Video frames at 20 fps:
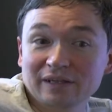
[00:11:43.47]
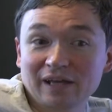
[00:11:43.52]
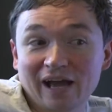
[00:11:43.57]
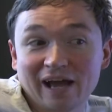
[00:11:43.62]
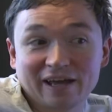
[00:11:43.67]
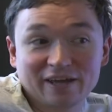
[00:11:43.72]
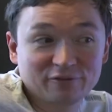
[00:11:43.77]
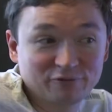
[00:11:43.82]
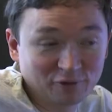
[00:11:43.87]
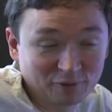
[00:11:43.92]

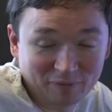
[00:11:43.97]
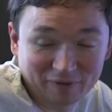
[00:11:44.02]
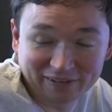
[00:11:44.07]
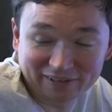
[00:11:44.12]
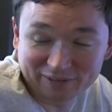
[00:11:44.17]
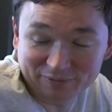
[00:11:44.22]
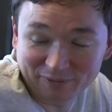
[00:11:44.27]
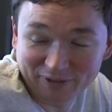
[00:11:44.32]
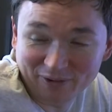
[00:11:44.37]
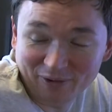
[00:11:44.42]
Yeah. If you
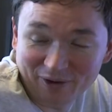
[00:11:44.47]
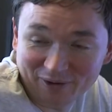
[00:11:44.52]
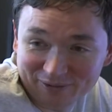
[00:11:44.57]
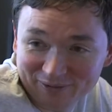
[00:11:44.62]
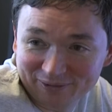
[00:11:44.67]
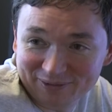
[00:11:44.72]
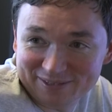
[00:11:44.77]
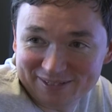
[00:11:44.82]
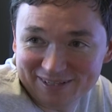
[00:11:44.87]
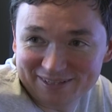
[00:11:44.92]
build it with
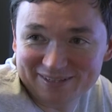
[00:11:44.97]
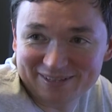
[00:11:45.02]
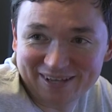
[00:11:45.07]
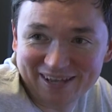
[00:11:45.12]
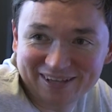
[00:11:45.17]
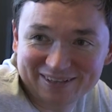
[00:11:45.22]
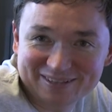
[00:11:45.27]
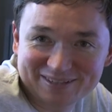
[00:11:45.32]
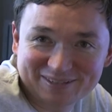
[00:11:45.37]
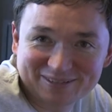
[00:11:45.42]
Oculus,
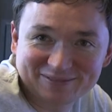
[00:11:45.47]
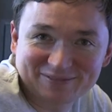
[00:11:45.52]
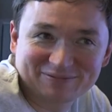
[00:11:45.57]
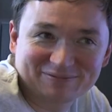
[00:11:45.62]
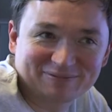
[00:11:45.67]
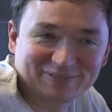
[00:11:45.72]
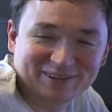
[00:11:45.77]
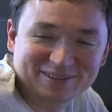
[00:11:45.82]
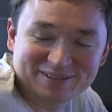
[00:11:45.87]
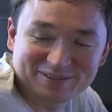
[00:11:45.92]
it's a
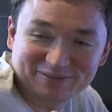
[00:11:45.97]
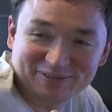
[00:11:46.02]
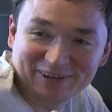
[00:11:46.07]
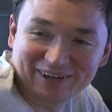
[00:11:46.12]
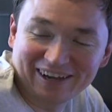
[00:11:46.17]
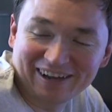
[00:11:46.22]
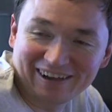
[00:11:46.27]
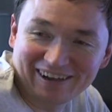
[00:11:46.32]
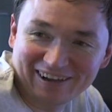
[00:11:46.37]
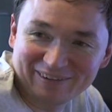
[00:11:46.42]

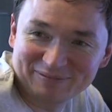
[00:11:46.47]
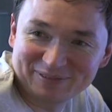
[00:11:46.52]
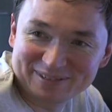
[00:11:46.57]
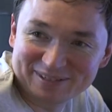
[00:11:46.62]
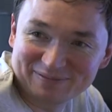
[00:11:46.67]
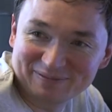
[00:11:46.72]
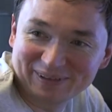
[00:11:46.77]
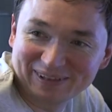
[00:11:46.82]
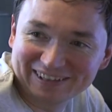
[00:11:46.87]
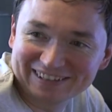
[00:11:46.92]
very high
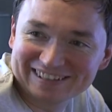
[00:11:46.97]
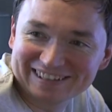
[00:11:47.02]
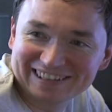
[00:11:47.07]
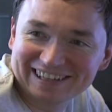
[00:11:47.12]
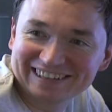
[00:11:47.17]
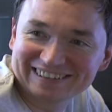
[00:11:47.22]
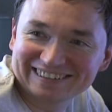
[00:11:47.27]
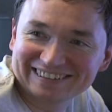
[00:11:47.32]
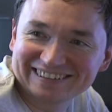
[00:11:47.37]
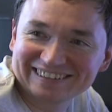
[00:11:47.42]
possibility
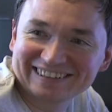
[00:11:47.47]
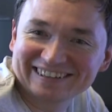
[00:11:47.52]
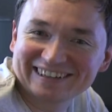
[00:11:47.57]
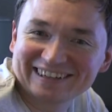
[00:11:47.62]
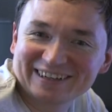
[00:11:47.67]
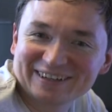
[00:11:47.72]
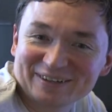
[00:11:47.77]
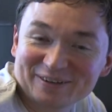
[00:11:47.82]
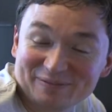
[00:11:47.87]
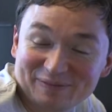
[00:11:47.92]

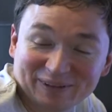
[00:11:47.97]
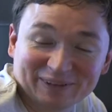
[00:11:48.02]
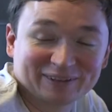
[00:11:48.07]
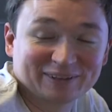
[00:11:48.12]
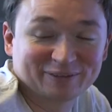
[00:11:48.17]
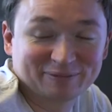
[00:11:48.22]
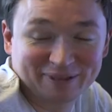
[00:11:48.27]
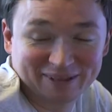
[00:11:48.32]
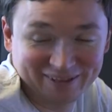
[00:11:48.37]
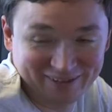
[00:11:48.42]
that you build
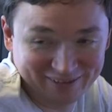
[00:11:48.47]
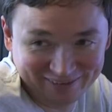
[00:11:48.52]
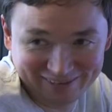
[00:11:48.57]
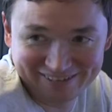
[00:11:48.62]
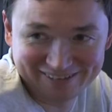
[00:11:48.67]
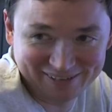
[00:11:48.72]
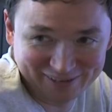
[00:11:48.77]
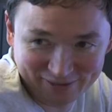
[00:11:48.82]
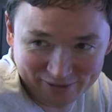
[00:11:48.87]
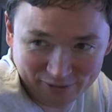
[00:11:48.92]
it with
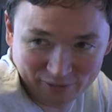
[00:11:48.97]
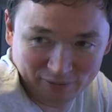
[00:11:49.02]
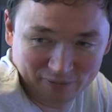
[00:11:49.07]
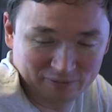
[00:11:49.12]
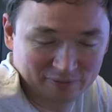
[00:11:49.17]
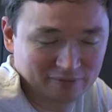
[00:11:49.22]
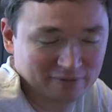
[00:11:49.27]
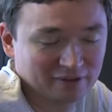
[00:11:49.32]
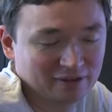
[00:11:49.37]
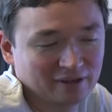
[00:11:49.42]
Unity too,
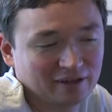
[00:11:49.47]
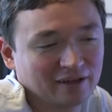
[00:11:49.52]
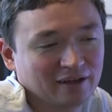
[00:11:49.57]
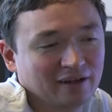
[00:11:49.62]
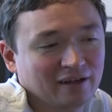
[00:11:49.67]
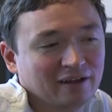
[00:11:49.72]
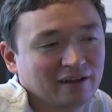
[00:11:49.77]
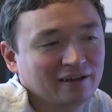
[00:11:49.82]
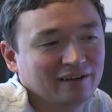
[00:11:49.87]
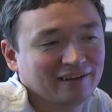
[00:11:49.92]

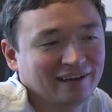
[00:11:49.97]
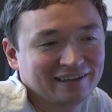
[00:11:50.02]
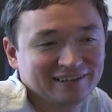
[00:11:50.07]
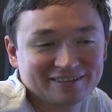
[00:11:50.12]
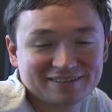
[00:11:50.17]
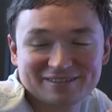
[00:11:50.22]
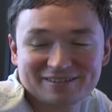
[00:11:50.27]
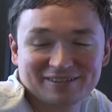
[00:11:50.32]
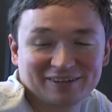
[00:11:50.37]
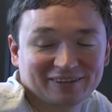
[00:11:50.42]
and
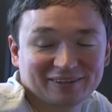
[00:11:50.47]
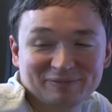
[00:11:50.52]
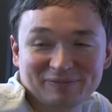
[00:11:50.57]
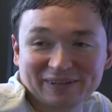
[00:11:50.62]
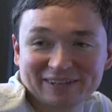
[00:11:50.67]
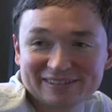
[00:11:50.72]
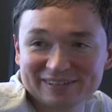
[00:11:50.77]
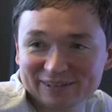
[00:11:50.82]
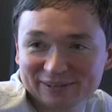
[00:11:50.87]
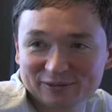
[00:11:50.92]
it's not a
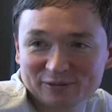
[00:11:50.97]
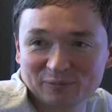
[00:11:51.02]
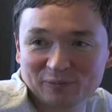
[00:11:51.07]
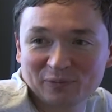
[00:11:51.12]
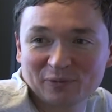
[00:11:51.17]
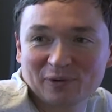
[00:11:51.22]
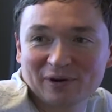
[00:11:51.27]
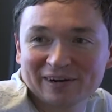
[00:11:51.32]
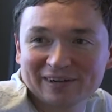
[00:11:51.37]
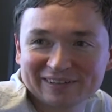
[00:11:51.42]
big deal to
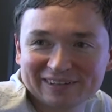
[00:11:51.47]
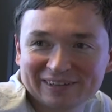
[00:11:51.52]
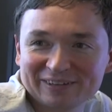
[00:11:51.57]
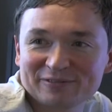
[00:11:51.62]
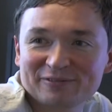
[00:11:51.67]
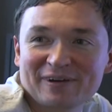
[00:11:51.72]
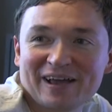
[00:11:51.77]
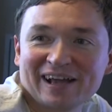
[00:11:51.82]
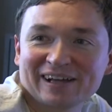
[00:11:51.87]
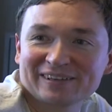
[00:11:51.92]
port. In
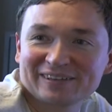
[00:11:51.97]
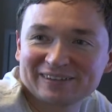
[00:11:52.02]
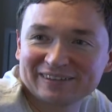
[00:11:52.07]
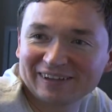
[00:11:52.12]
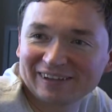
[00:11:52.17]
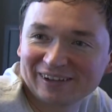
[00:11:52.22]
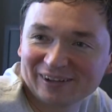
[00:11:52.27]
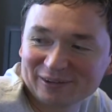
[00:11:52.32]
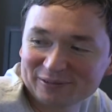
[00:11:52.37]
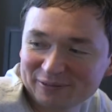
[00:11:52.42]
fact,
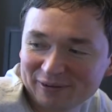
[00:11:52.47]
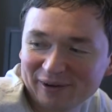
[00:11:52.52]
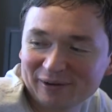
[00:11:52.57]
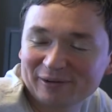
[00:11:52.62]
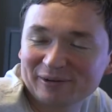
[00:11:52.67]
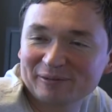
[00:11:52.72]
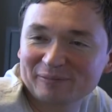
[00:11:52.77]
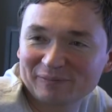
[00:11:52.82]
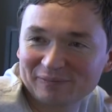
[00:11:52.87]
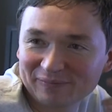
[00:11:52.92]
a lot of
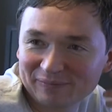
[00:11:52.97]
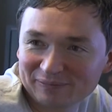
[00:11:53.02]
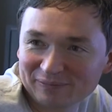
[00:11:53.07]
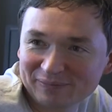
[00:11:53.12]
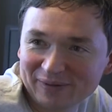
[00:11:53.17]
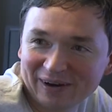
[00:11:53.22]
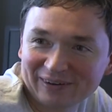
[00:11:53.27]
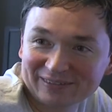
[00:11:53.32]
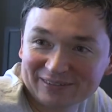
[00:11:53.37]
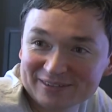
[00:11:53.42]
our
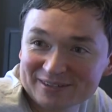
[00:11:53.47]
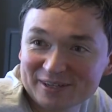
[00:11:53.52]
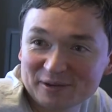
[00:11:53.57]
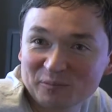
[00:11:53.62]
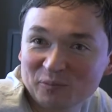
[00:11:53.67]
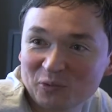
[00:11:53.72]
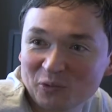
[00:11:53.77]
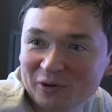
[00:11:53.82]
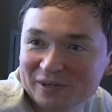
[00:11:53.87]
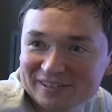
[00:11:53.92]
partners are
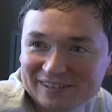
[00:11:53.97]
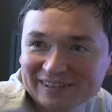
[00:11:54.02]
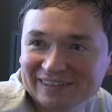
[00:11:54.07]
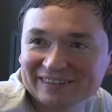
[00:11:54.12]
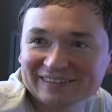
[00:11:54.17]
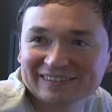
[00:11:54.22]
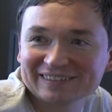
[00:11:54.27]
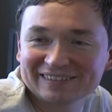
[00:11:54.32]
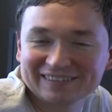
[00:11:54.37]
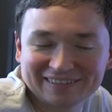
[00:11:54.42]

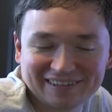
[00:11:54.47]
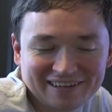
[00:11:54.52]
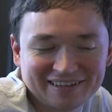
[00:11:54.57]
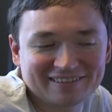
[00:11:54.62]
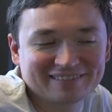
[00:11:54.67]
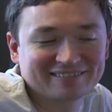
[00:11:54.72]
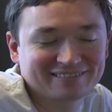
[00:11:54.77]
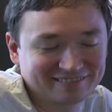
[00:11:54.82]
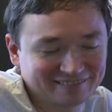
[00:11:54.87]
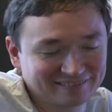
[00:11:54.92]
porting, and